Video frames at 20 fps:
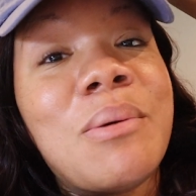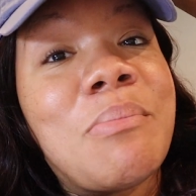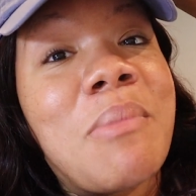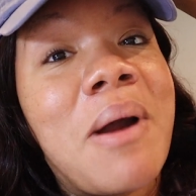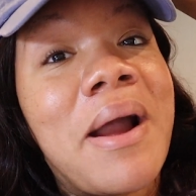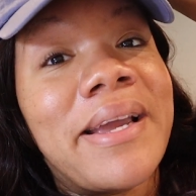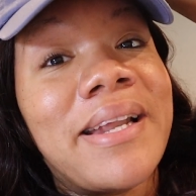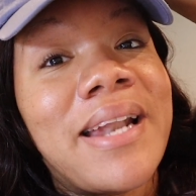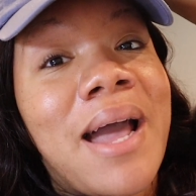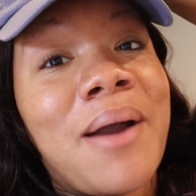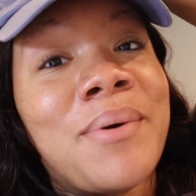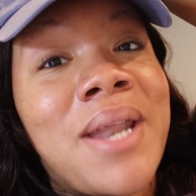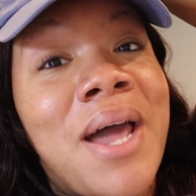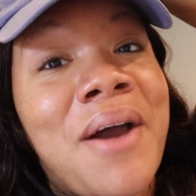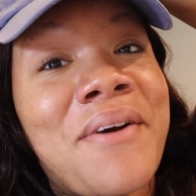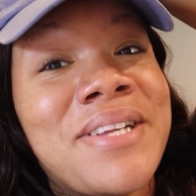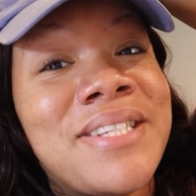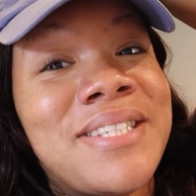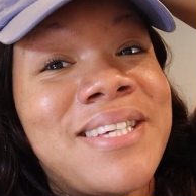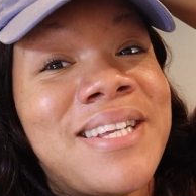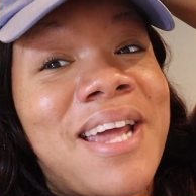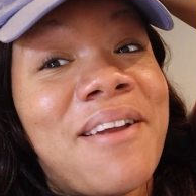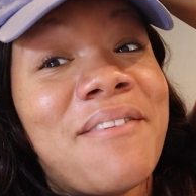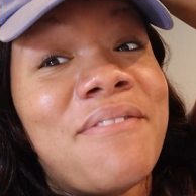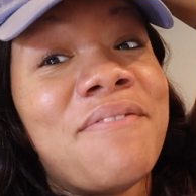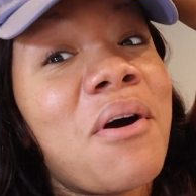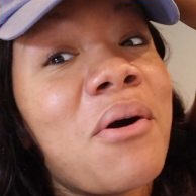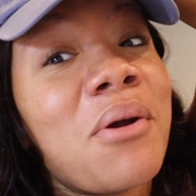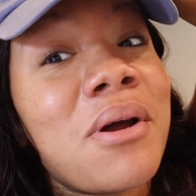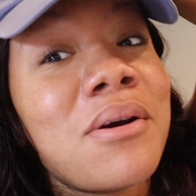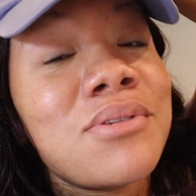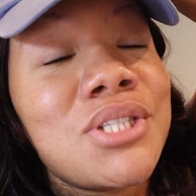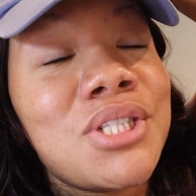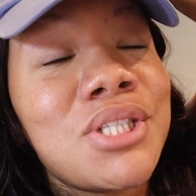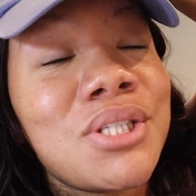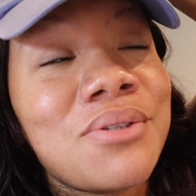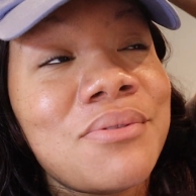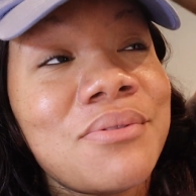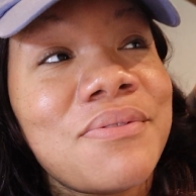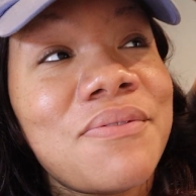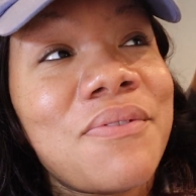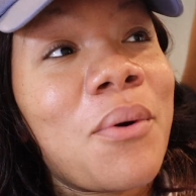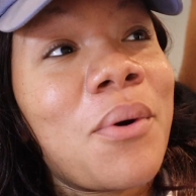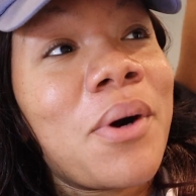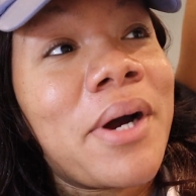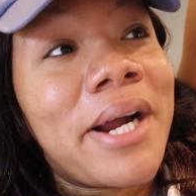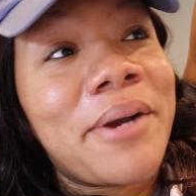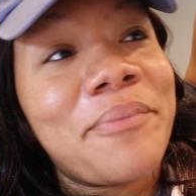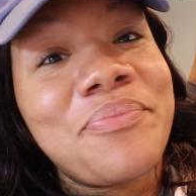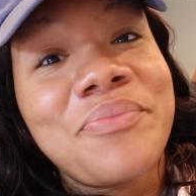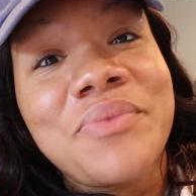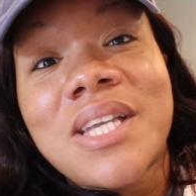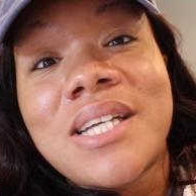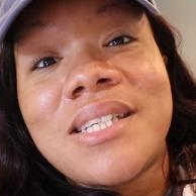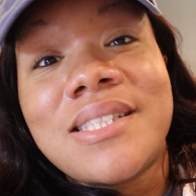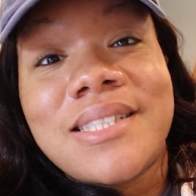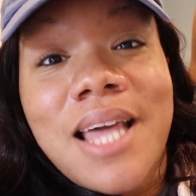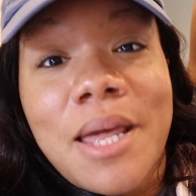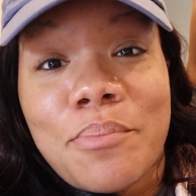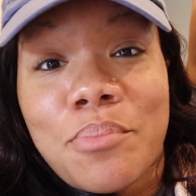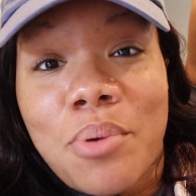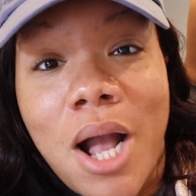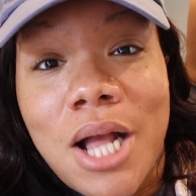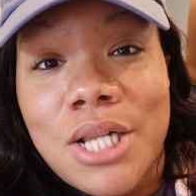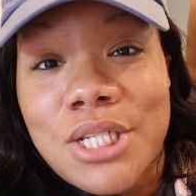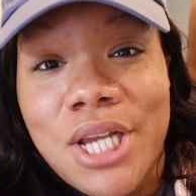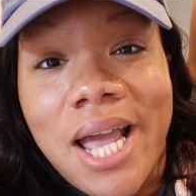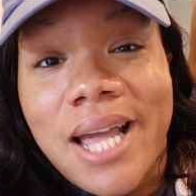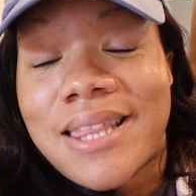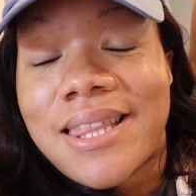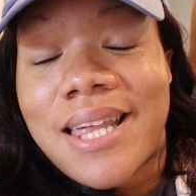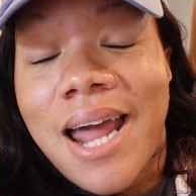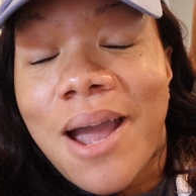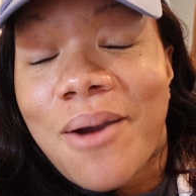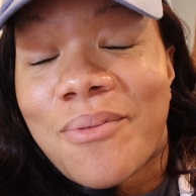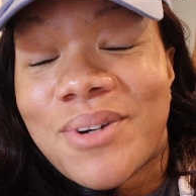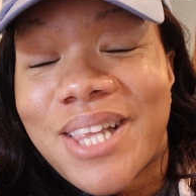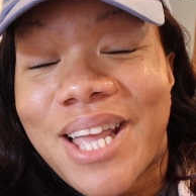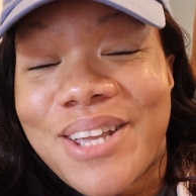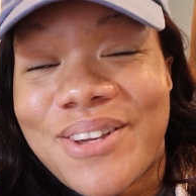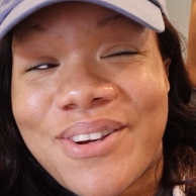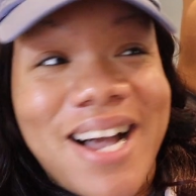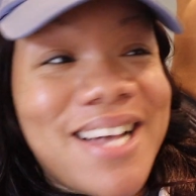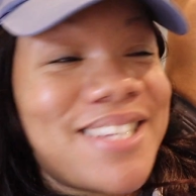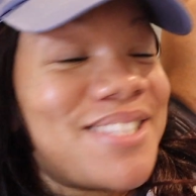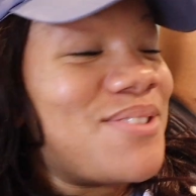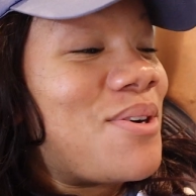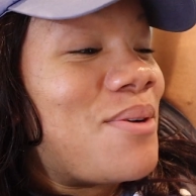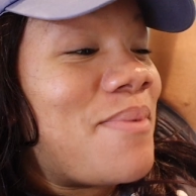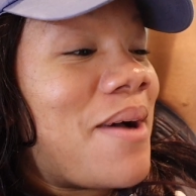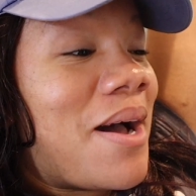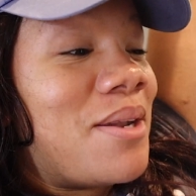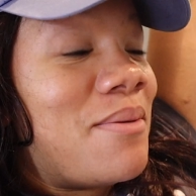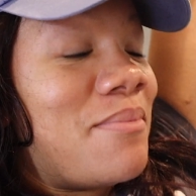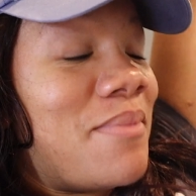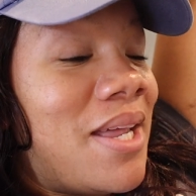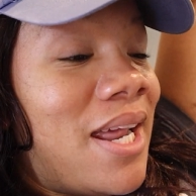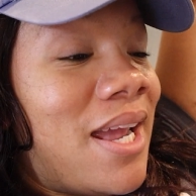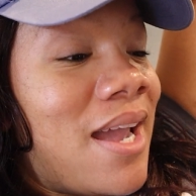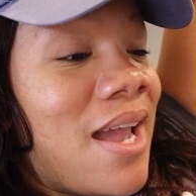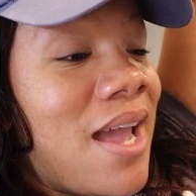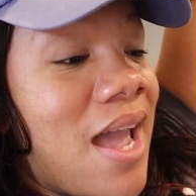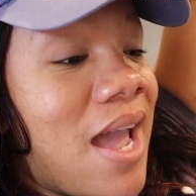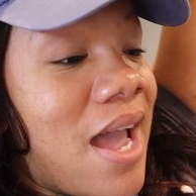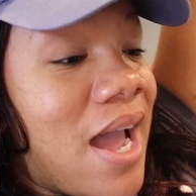Mark and I went out and did a photo shoot for said project that I will let you guys know about in a minute.